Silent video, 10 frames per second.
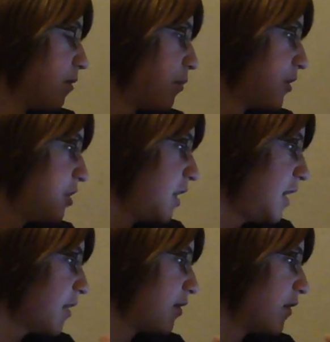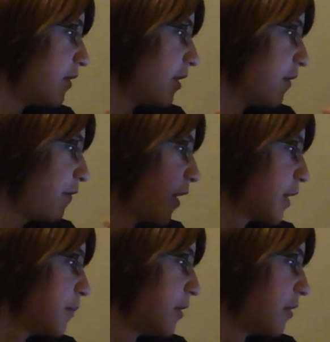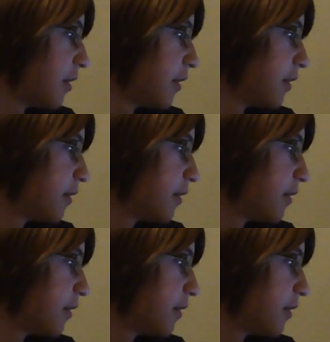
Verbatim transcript: But she, he doesn't give a fuck about her.